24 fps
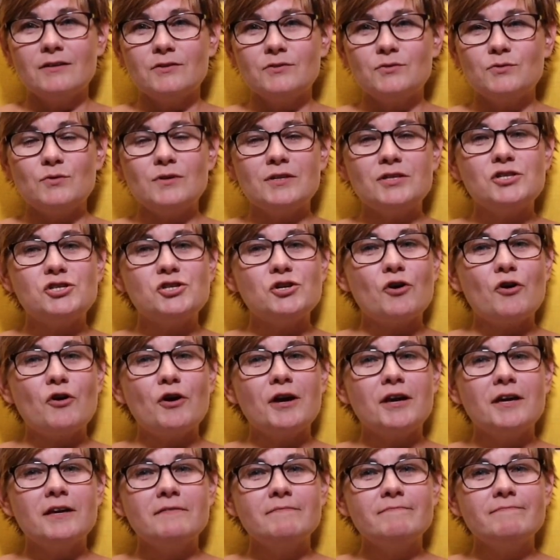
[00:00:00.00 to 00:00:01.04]
to
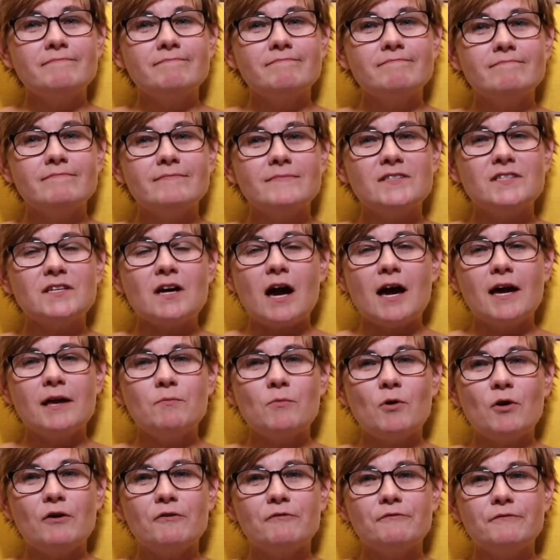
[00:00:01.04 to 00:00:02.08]
enjoy time
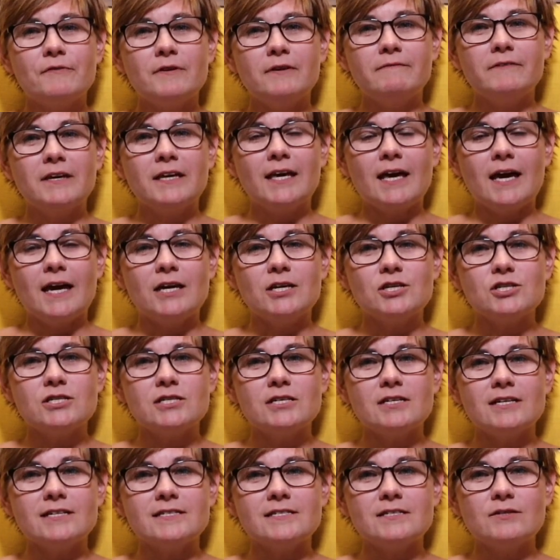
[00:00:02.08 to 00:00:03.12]
off and
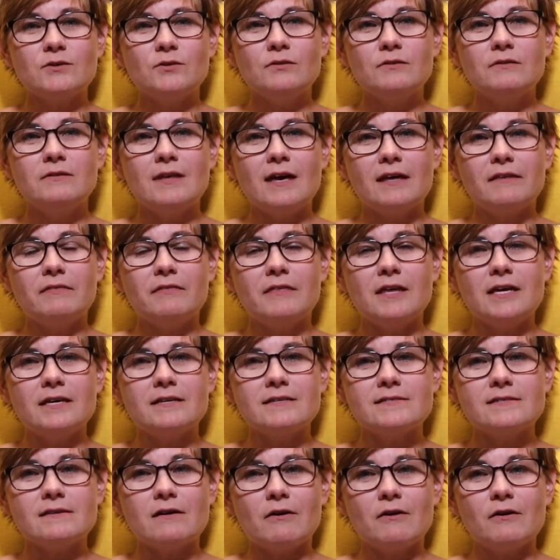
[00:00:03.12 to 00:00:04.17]
vacation. It's good that
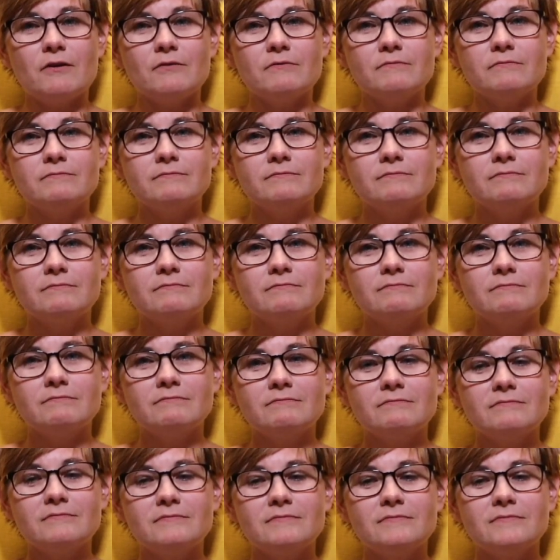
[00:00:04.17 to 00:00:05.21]

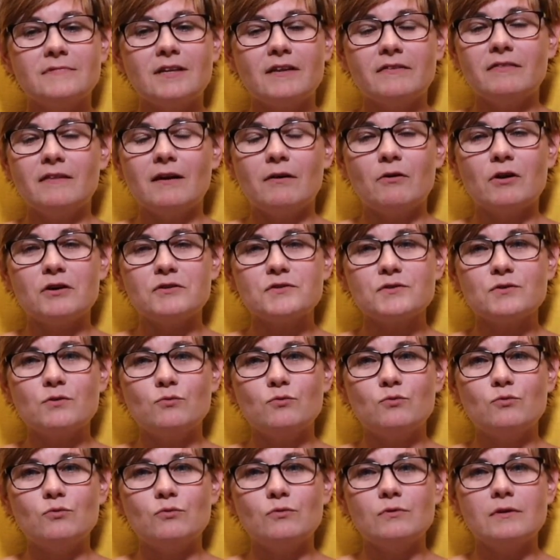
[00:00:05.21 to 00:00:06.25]
that there are
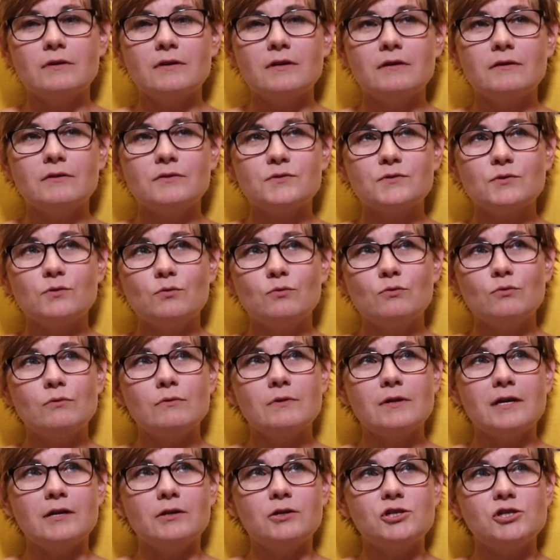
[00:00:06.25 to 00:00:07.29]
school
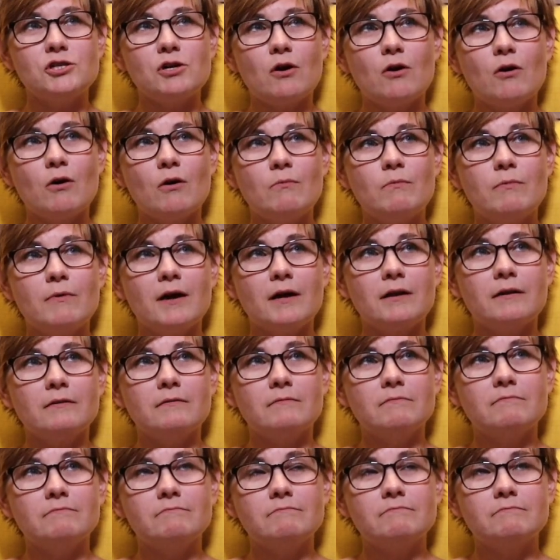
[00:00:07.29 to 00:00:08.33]
and job, and